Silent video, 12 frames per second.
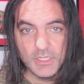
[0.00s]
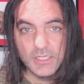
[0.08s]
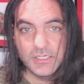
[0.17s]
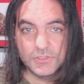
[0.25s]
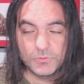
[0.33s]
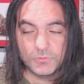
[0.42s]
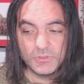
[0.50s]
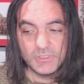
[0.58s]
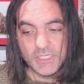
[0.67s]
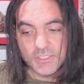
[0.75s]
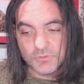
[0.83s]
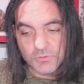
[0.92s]
Considering the
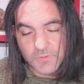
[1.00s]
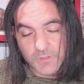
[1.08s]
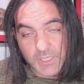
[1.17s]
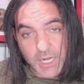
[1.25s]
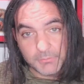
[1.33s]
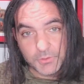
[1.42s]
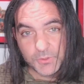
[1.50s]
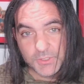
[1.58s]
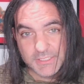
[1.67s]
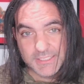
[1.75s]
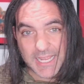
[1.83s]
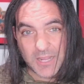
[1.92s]
history of the goblinoids
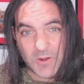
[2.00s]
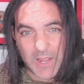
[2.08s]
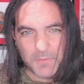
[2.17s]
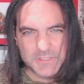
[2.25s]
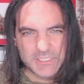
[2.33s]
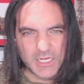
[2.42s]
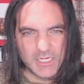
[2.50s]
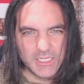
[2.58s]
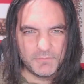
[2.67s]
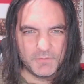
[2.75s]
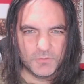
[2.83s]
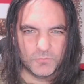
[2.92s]
now, how it's kind of
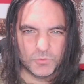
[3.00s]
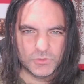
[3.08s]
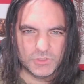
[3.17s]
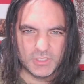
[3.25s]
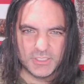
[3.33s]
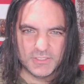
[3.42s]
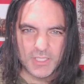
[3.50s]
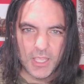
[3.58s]
giving root to this